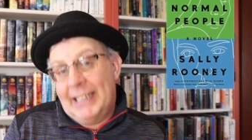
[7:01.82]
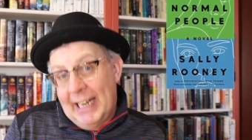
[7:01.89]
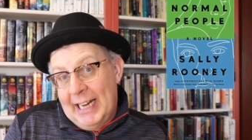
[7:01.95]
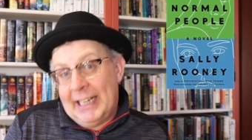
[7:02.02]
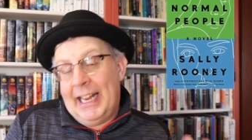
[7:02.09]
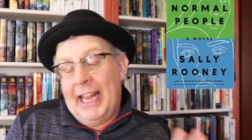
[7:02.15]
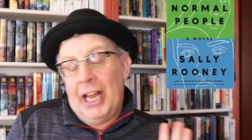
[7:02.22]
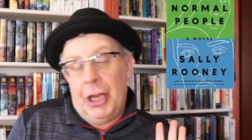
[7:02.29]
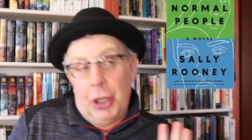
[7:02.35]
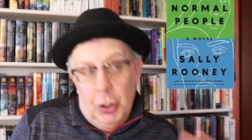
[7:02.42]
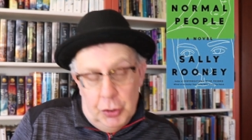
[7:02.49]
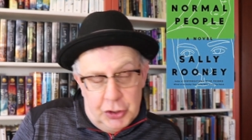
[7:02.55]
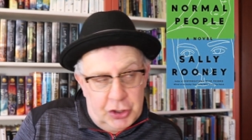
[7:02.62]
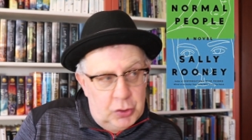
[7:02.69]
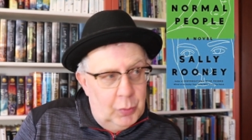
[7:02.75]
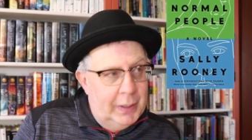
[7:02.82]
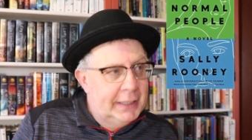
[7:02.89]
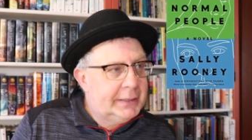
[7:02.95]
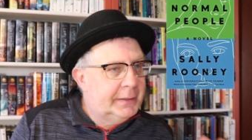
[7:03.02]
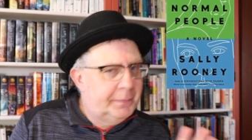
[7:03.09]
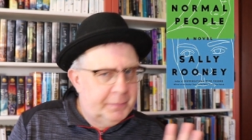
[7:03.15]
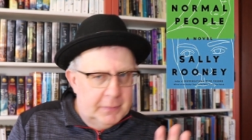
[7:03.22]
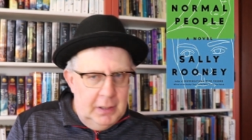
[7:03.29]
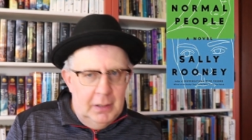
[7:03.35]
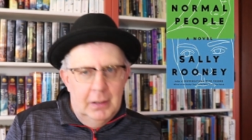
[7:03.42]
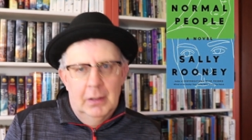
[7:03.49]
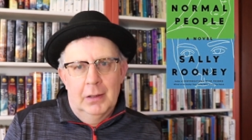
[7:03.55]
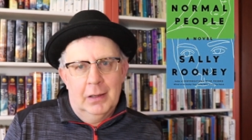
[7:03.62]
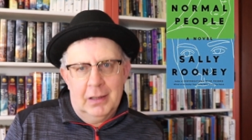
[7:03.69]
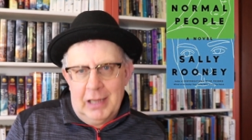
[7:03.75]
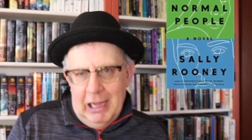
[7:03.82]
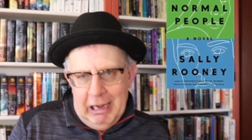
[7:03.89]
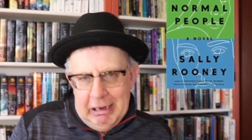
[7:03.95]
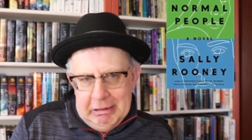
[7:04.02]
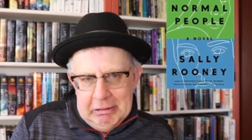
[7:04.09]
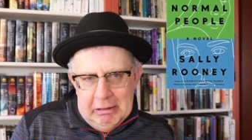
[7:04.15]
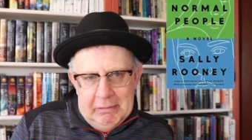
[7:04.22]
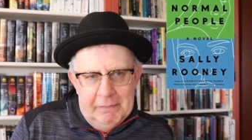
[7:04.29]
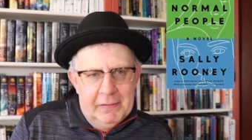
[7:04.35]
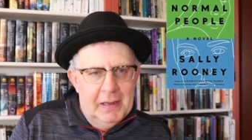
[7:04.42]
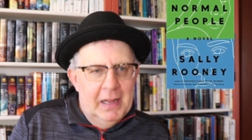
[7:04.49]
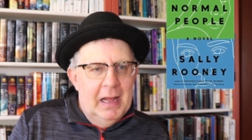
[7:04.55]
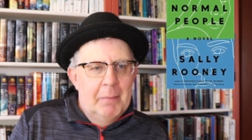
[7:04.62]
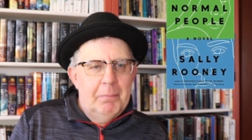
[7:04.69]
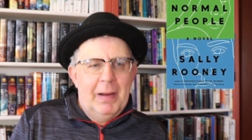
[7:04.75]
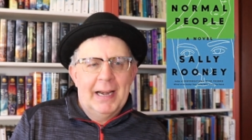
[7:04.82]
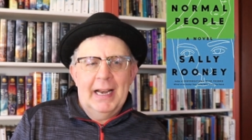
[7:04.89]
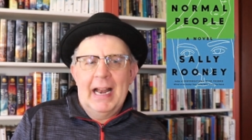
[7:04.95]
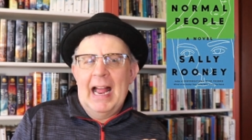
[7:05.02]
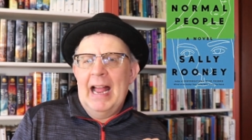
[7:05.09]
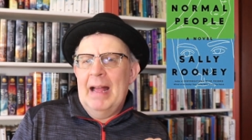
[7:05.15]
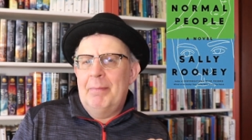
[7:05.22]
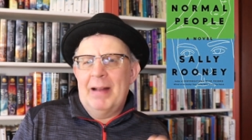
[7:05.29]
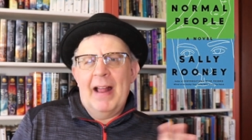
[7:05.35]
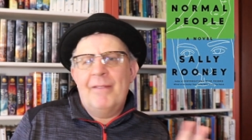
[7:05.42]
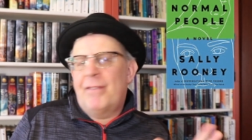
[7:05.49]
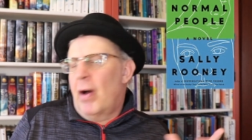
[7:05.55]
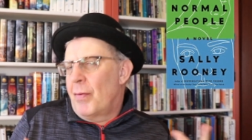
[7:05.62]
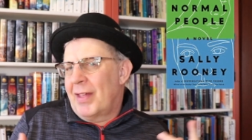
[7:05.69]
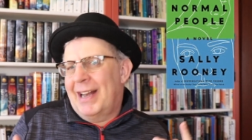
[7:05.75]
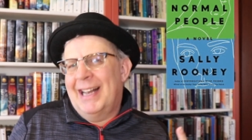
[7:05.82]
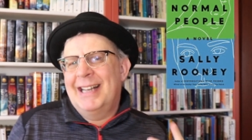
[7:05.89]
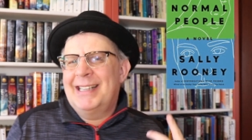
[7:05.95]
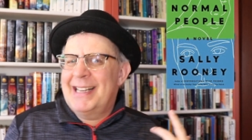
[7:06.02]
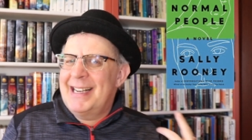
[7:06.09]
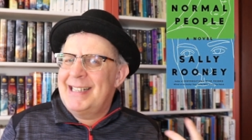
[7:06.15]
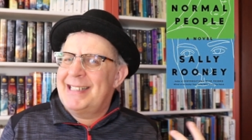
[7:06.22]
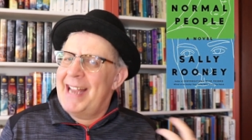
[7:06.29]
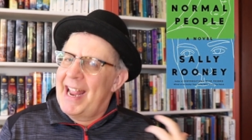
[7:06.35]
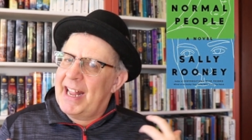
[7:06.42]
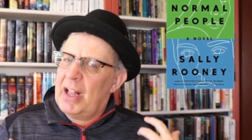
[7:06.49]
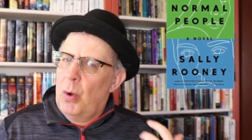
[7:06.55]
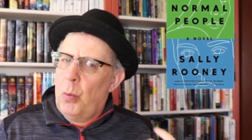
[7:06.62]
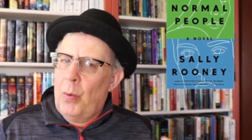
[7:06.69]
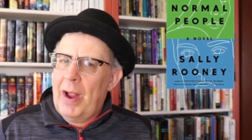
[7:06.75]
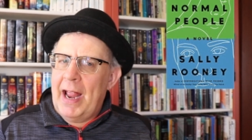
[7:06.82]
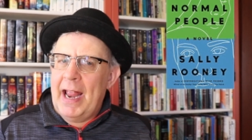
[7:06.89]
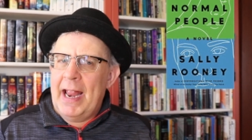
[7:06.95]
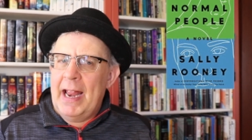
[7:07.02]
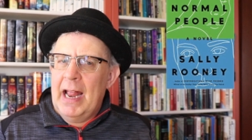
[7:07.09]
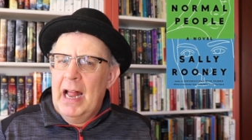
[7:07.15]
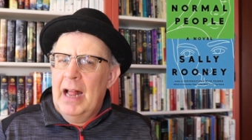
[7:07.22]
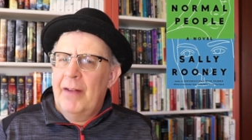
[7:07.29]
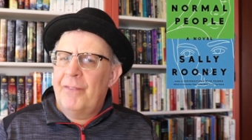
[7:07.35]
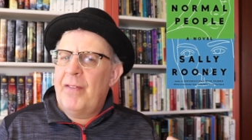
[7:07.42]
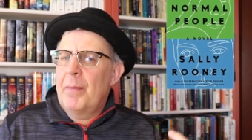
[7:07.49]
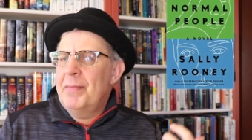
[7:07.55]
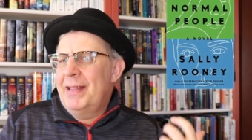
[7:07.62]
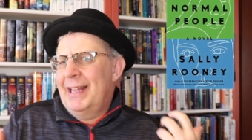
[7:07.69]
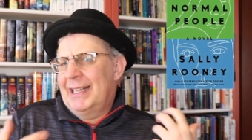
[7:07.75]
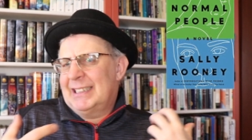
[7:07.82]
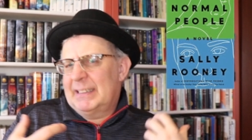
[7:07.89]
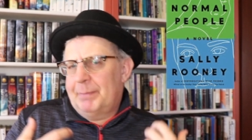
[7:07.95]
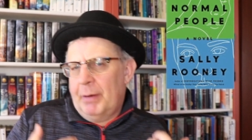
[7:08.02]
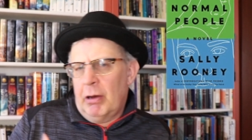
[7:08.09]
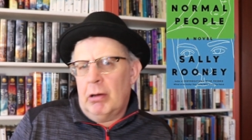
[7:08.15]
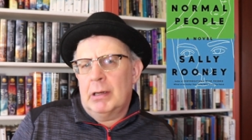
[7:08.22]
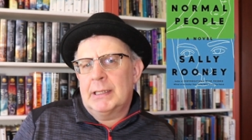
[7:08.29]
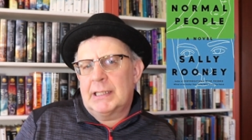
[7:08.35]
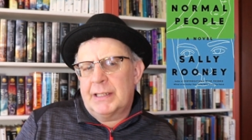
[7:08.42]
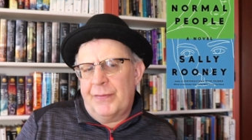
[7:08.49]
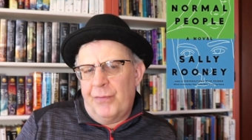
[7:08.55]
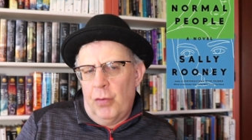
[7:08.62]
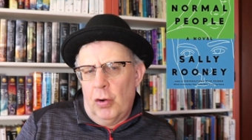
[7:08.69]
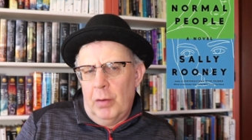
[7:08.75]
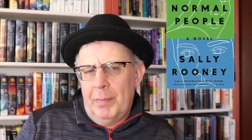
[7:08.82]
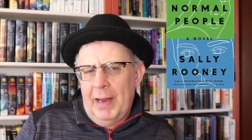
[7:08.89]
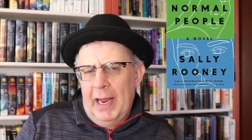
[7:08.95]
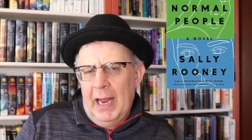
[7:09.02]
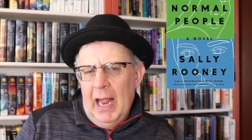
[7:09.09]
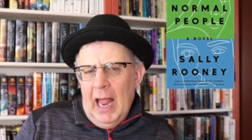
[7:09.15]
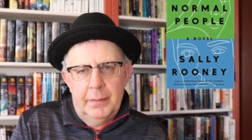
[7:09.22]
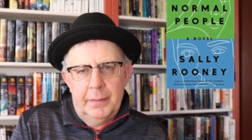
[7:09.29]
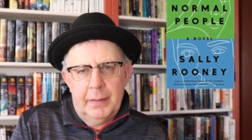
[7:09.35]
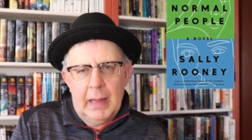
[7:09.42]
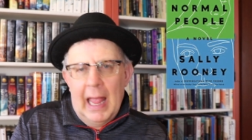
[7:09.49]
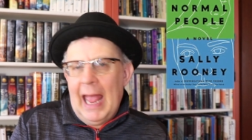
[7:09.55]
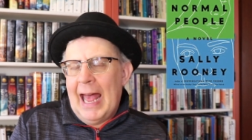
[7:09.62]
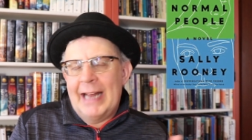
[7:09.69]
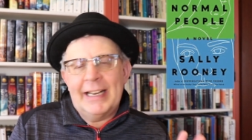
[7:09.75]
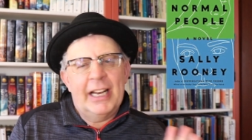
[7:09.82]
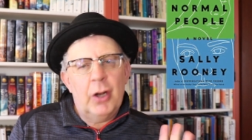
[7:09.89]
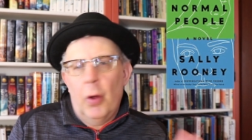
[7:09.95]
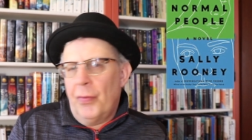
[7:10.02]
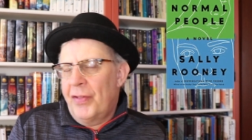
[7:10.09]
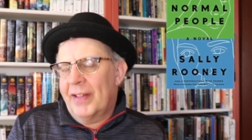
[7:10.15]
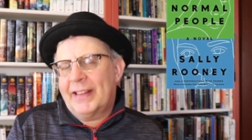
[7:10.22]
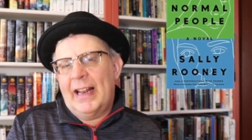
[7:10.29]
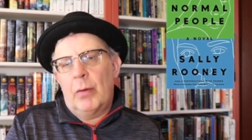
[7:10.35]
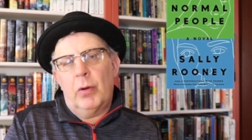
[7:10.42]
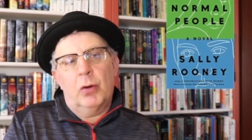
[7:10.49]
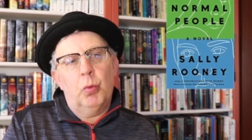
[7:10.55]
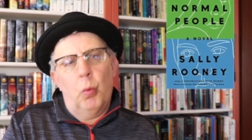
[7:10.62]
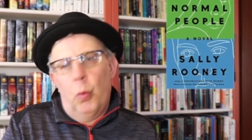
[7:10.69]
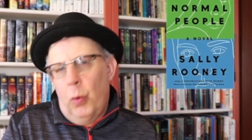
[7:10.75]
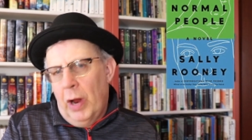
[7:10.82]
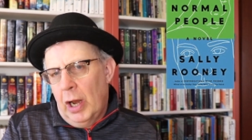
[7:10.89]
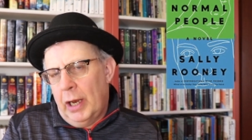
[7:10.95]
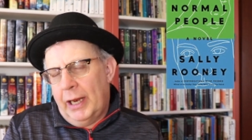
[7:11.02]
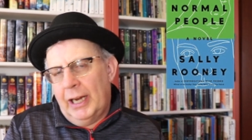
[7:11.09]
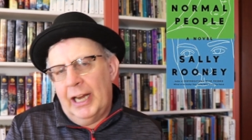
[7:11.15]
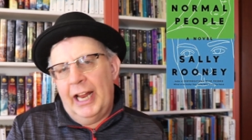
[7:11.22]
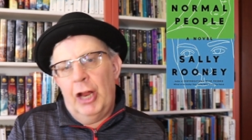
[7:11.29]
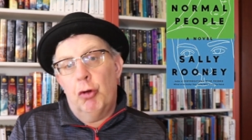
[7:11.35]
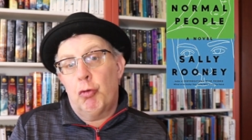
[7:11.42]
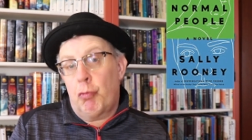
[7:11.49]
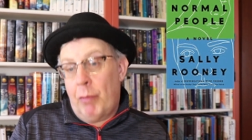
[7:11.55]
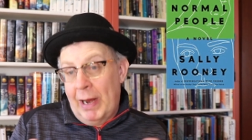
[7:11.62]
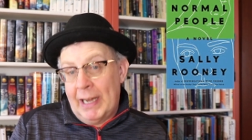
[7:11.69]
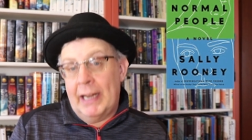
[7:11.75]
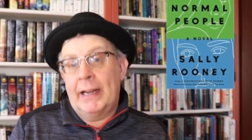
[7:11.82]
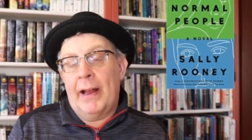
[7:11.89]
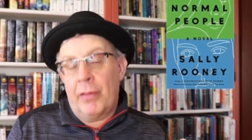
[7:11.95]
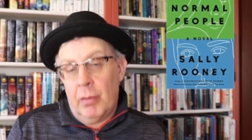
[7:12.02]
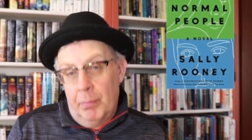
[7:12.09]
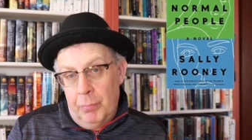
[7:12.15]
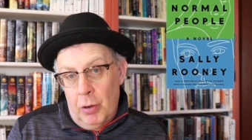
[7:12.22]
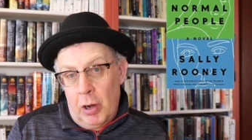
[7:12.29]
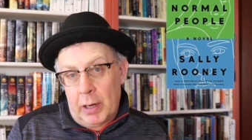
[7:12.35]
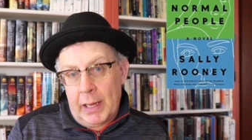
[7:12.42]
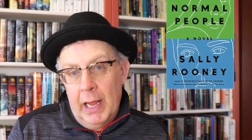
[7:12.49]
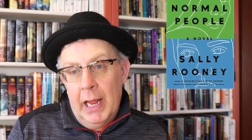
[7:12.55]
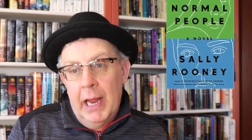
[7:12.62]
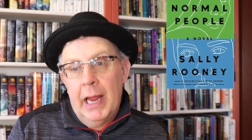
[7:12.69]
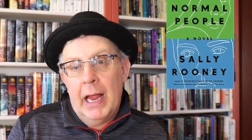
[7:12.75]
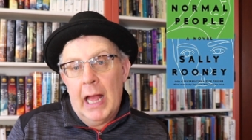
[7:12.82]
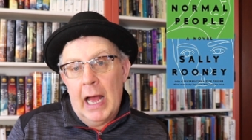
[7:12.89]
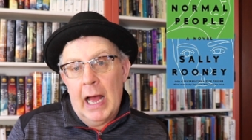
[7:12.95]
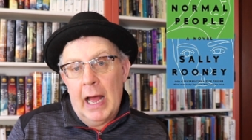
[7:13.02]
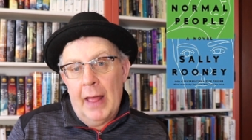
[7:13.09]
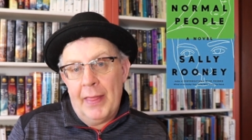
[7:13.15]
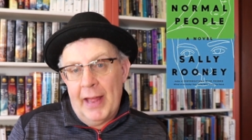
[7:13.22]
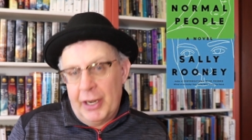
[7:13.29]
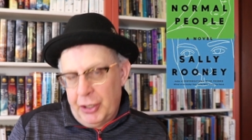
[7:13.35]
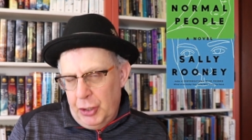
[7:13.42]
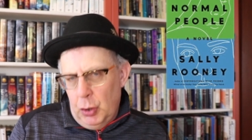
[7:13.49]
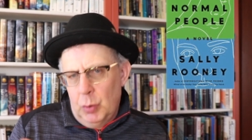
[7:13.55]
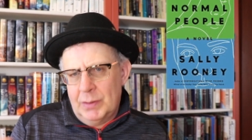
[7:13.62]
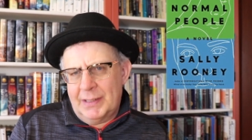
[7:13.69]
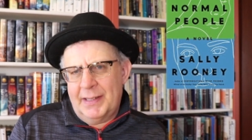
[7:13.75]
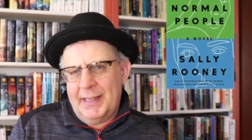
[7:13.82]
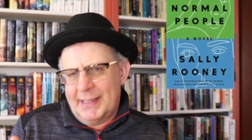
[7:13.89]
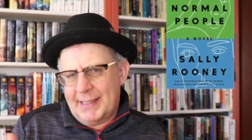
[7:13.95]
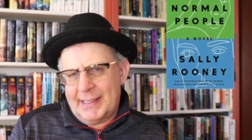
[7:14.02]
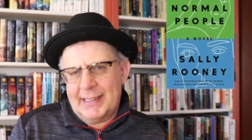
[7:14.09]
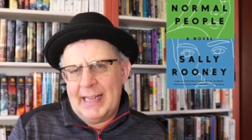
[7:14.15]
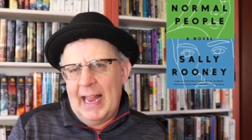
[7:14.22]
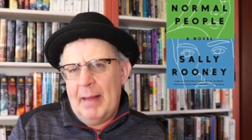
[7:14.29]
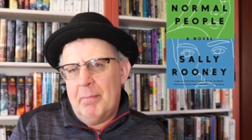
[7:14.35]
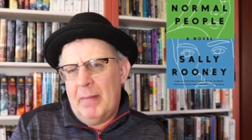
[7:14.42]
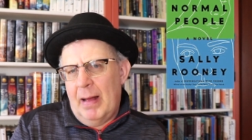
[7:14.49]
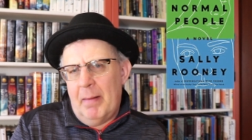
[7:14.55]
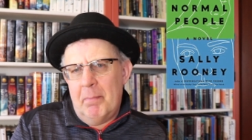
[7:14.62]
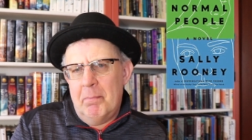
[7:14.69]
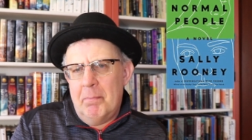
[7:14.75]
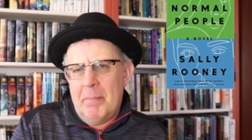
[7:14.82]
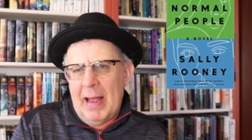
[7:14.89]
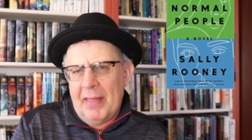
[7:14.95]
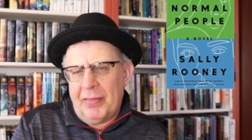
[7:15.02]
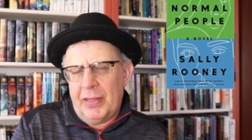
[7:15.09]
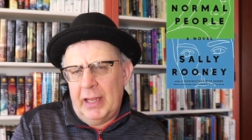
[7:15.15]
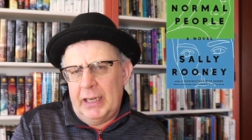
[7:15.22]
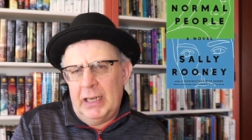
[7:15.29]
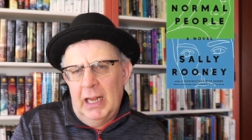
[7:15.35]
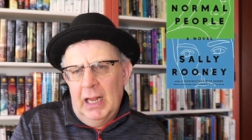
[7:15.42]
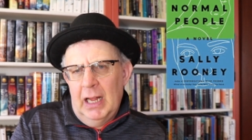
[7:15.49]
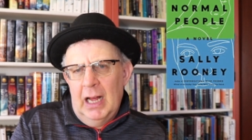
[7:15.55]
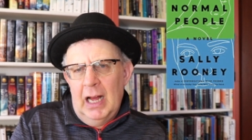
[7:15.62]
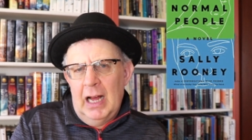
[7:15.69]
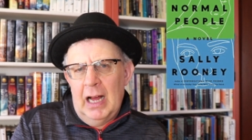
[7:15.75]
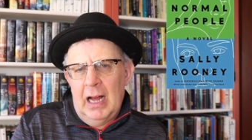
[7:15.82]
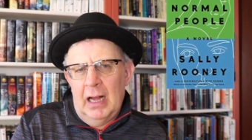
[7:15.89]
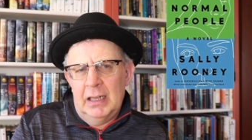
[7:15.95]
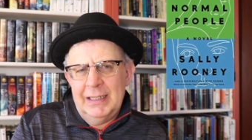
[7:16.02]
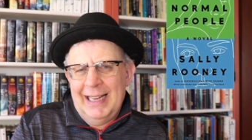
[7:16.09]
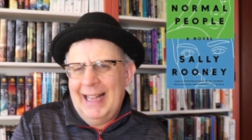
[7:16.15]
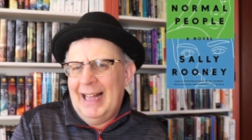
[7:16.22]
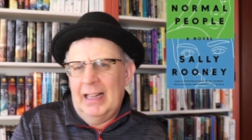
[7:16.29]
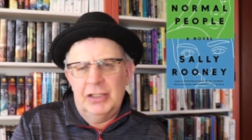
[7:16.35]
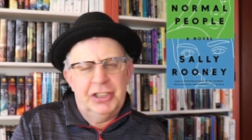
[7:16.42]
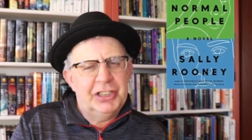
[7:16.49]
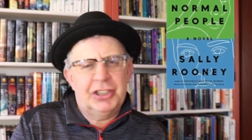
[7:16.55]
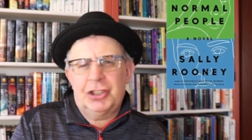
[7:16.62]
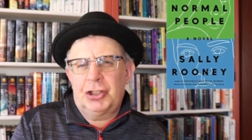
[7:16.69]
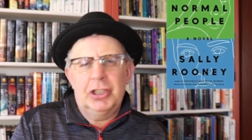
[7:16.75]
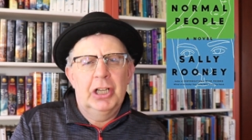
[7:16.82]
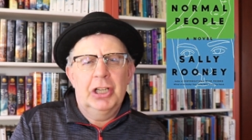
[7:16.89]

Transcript: did get used to it, kind of, but, uh, but I found that it did take away from the experience for me. And I don't think that I would willingly read another book uh, that used this same uh, method. Uh, yeah, just,